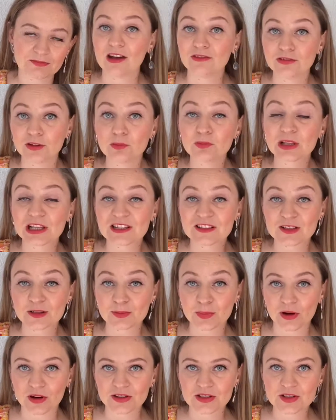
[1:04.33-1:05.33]
I filmed little
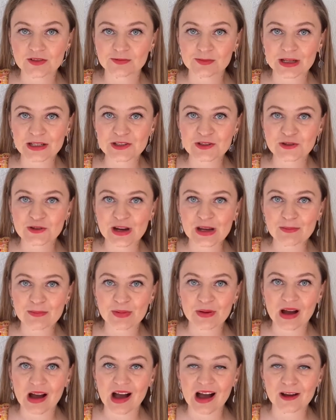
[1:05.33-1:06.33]
parts of my
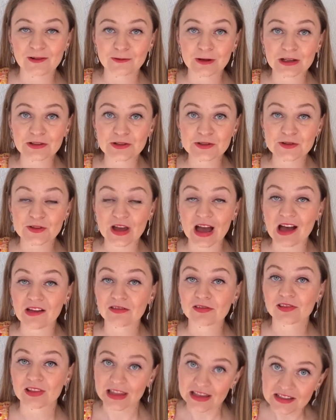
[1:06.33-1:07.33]
trip. I went to the
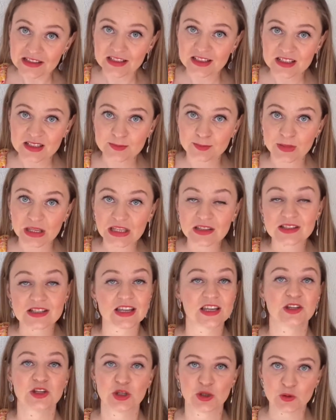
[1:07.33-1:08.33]
athletics meet
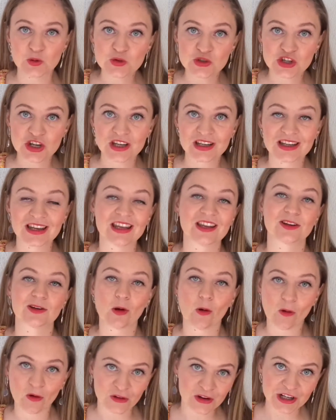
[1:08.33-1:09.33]
in Eugene in
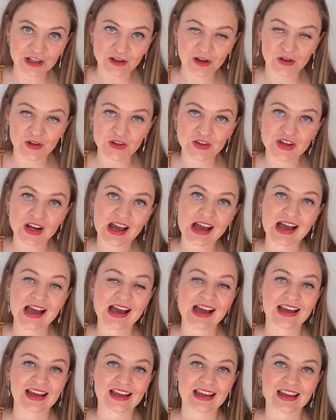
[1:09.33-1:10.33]
Oregon,
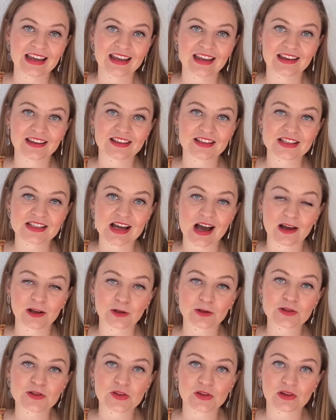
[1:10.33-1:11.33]
and I
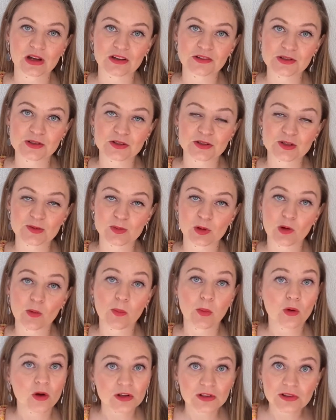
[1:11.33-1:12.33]
also got to explore
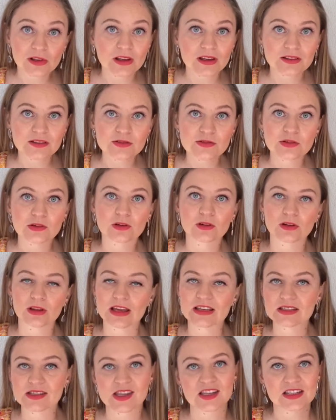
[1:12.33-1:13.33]
Portland for
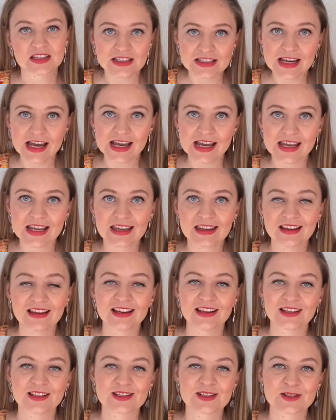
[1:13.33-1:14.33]
less than a day.
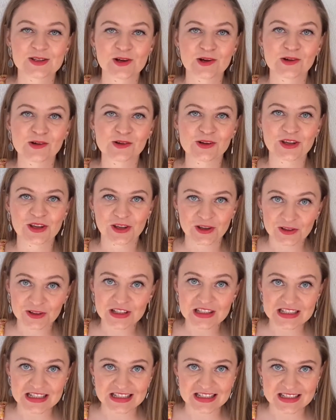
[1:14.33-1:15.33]
So here
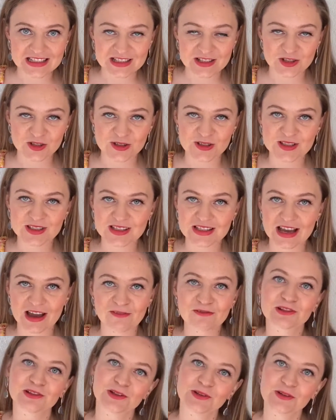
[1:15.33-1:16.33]
it is. Just
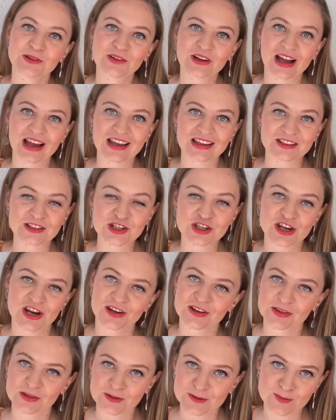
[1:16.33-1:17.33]
have a look and
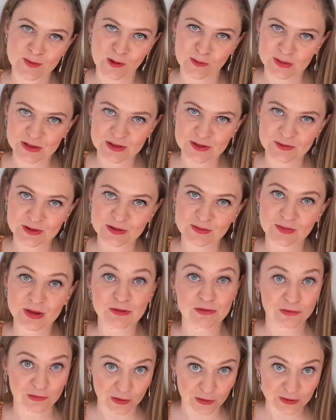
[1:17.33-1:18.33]
share those moments with me
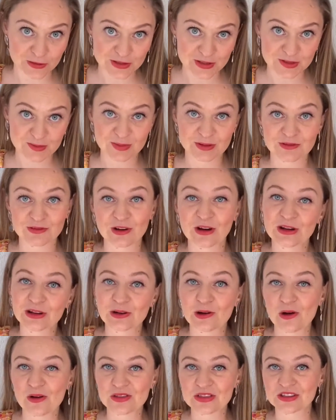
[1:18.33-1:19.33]
first before I
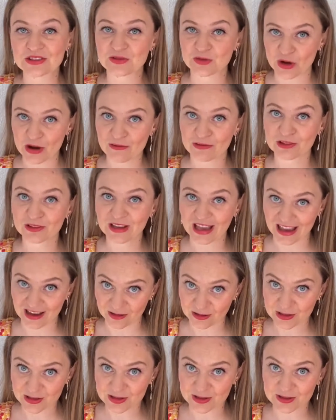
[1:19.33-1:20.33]
go in the travel
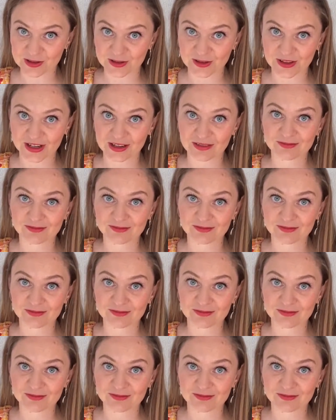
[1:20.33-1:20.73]
chaos story.